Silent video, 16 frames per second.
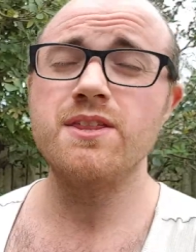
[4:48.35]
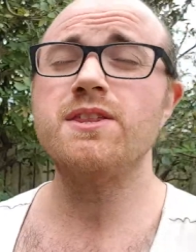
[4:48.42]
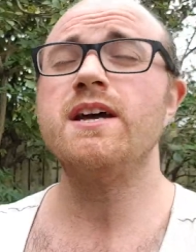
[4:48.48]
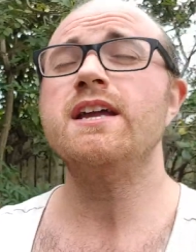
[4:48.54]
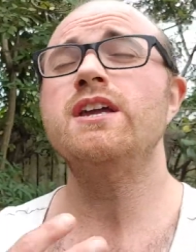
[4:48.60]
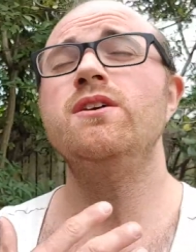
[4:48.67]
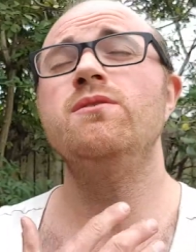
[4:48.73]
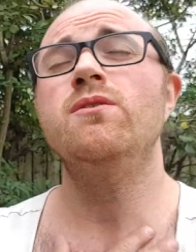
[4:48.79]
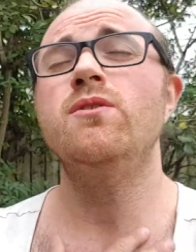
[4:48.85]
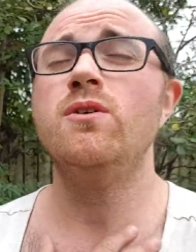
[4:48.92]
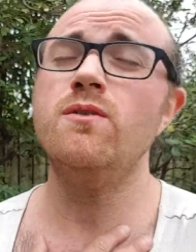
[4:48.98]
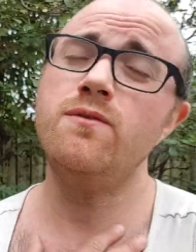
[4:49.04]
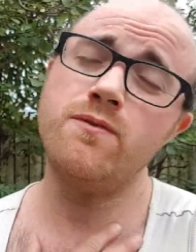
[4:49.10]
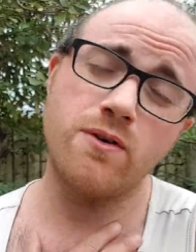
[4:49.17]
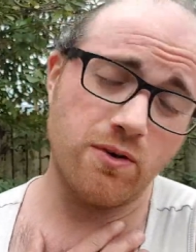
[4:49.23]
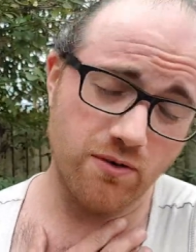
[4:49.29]
thank you all
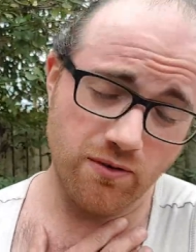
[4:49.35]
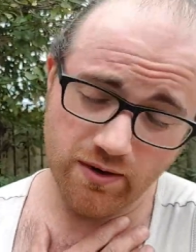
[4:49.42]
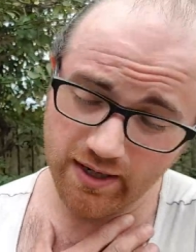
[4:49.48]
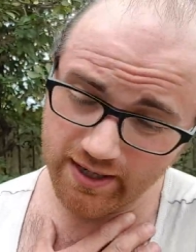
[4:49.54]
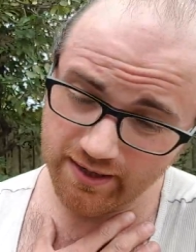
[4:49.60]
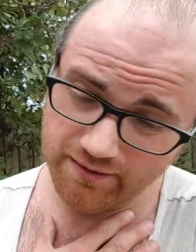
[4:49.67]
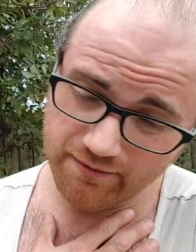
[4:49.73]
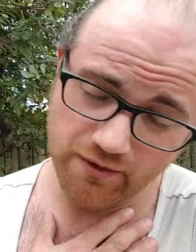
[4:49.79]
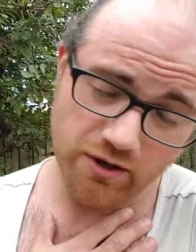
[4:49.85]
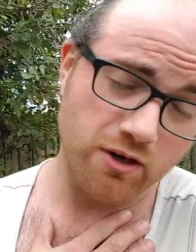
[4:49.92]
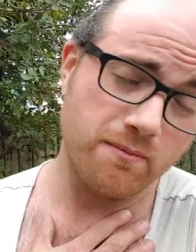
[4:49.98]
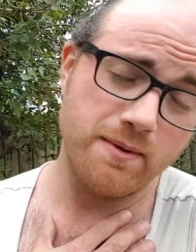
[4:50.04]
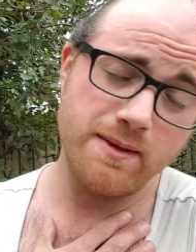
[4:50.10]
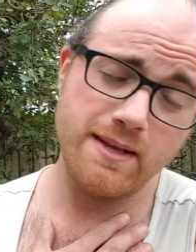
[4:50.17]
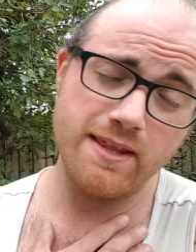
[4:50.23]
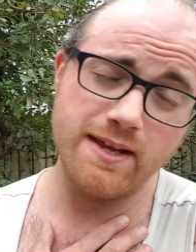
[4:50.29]
for following
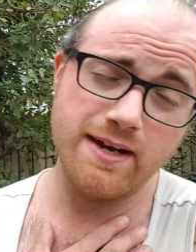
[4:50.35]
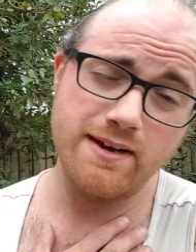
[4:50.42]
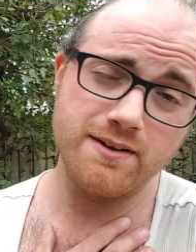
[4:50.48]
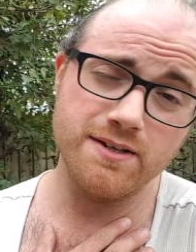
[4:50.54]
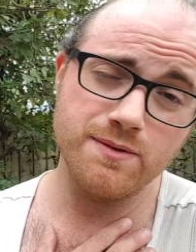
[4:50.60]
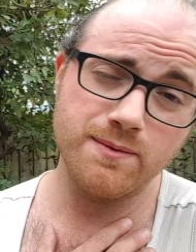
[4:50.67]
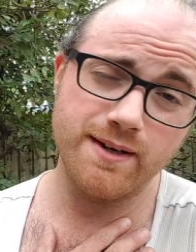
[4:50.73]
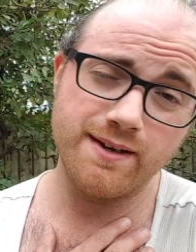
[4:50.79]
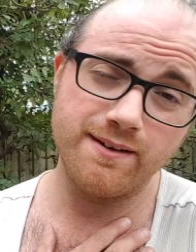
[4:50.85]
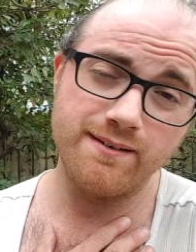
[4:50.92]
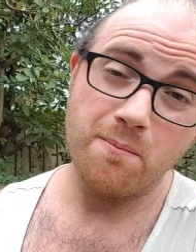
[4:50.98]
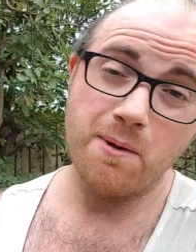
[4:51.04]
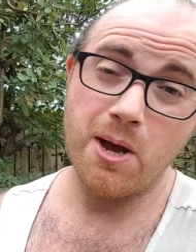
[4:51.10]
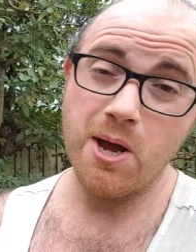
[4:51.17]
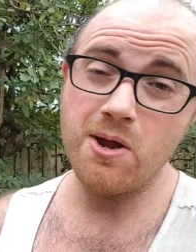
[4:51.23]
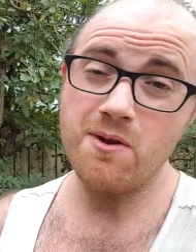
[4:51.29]
me there as well.
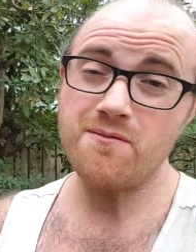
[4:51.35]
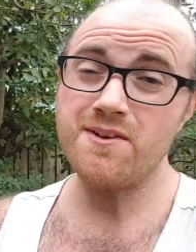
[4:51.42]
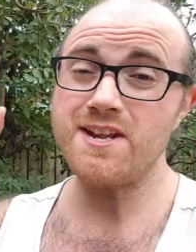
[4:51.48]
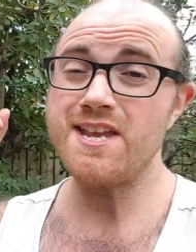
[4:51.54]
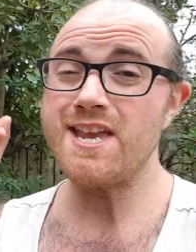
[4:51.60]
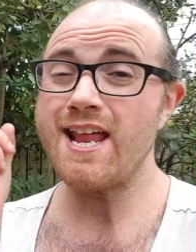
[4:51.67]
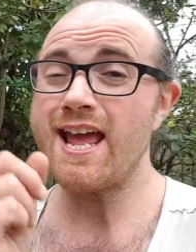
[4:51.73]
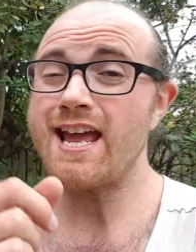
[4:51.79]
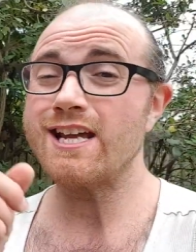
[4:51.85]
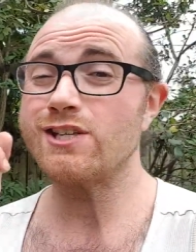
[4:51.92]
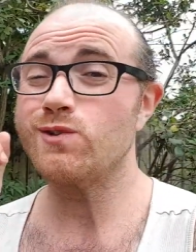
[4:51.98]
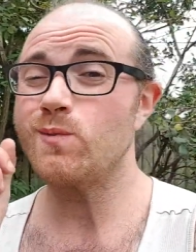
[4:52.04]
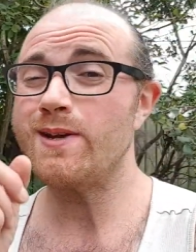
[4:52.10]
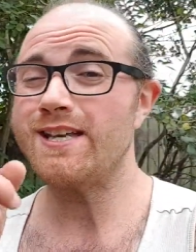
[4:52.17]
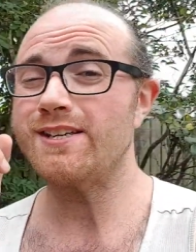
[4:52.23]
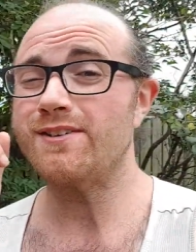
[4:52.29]
But hopefully next
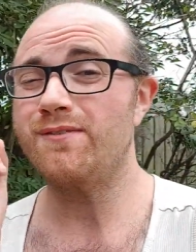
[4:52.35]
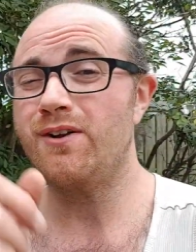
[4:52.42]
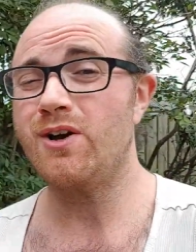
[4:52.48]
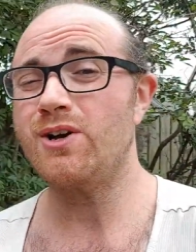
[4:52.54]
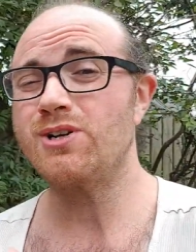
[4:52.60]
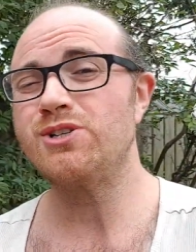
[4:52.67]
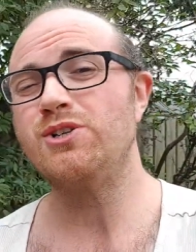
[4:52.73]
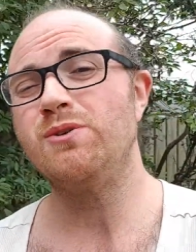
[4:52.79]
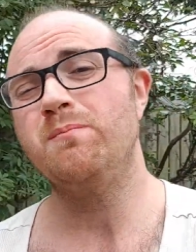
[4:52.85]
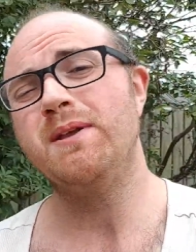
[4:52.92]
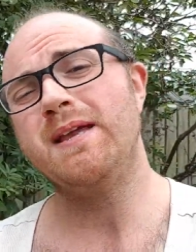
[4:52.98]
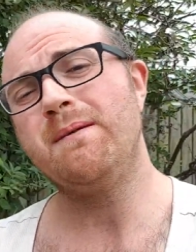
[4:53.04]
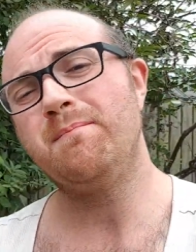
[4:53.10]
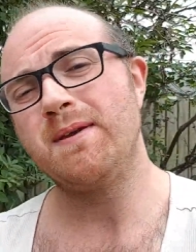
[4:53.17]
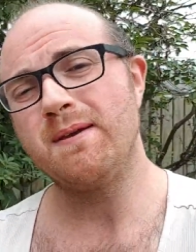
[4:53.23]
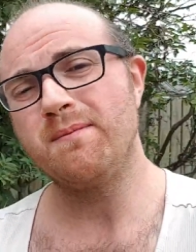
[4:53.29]
week's vlog should
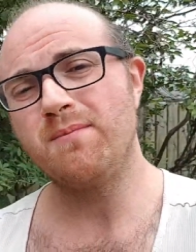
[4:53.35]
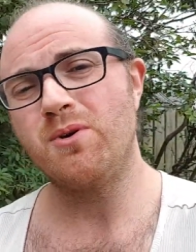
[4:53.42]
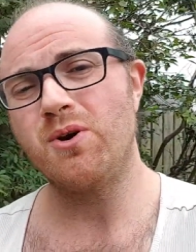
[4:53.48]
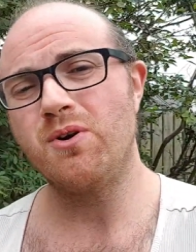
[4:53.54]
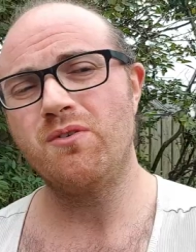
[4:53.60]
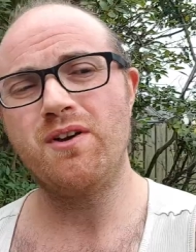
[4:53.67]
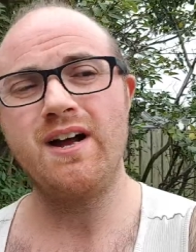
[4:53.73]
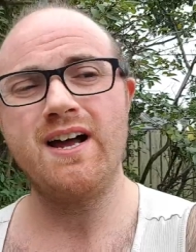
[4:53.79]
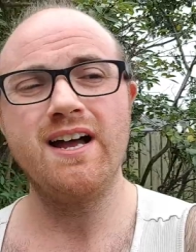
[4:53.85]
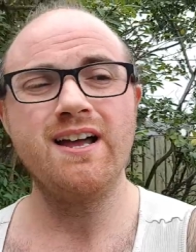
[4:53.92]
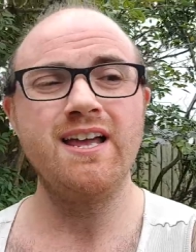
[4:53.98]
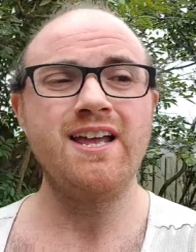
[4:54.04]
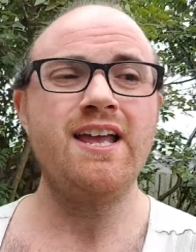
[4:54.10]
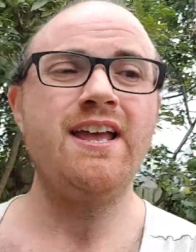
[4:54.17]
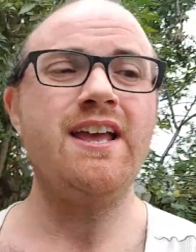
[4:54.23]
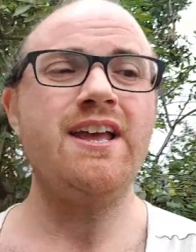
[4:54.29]
be a bit more,
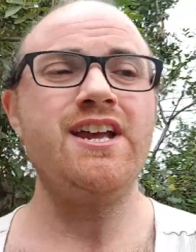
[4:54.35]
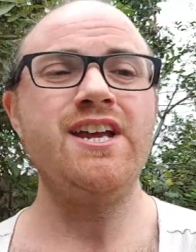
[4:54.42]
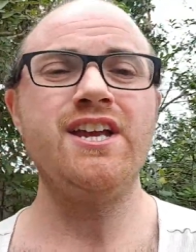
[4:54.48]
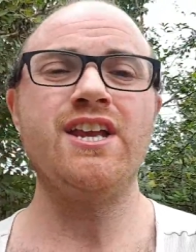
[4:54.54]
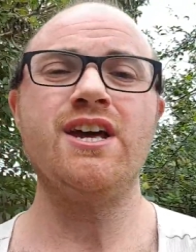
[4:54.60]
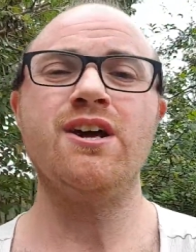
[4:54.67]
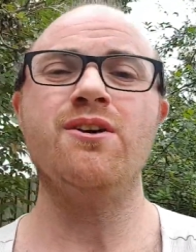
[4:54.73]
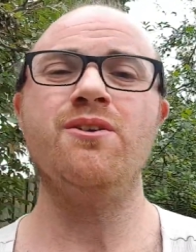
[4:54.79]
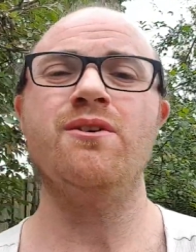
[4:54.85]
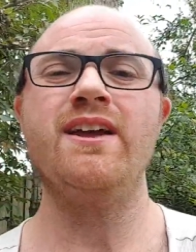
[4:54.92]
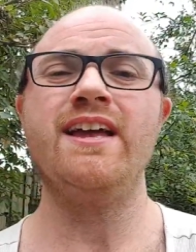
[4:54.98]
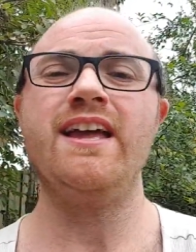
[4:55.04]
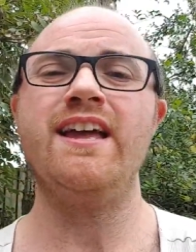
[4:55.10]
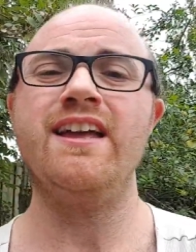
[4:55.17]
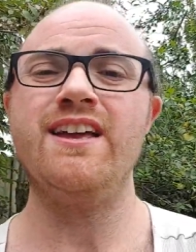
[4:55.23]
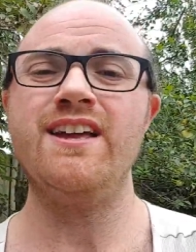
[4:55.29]
you
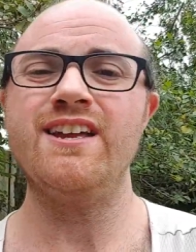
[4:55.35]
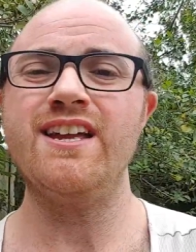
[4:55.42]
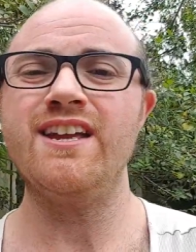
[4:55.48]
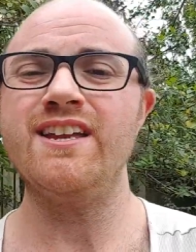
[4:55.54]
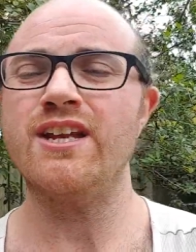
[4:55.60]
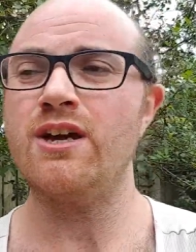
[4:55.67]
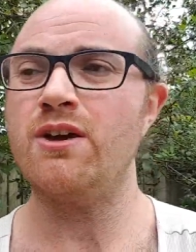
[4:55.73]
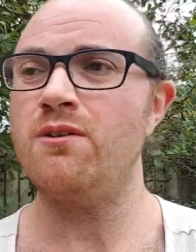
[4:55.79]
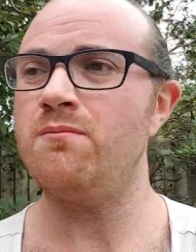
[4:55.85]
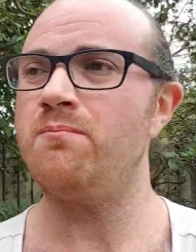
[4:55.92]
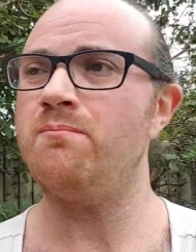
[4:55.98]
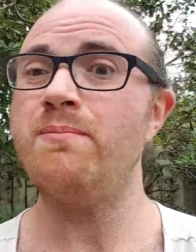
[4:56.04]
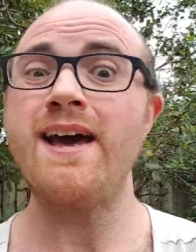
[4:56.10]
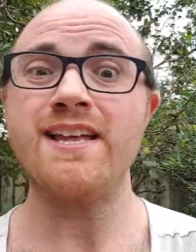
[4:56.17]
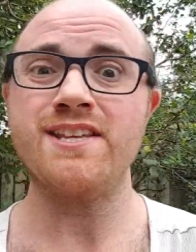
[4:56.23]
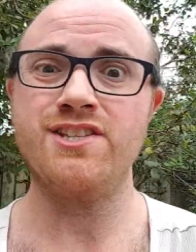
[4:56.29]
know,
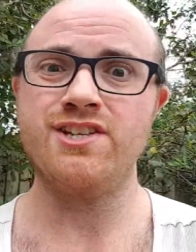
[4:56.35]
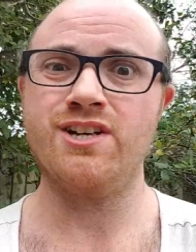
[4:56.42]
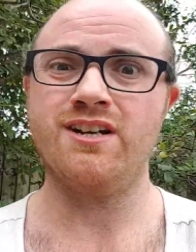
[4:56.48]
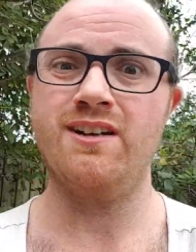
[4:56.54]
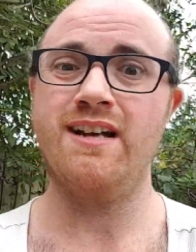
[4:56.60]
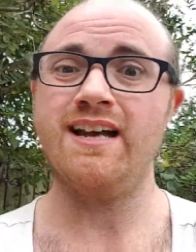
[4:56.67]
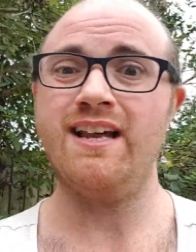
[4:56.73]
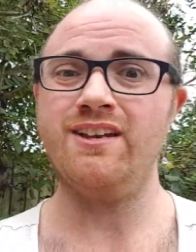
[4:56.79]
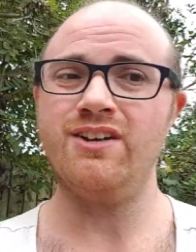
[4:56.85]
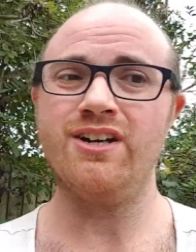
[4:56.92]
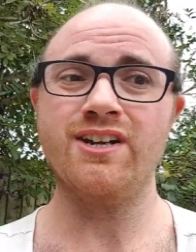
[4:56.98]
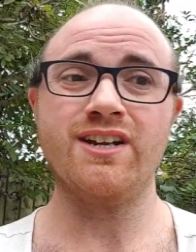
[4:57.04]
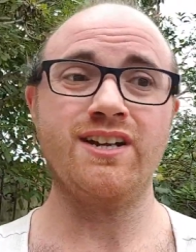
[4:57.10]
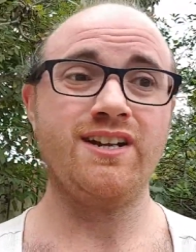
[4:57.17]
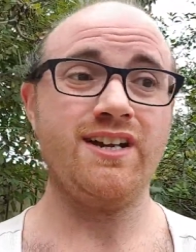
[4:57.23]
better. And look,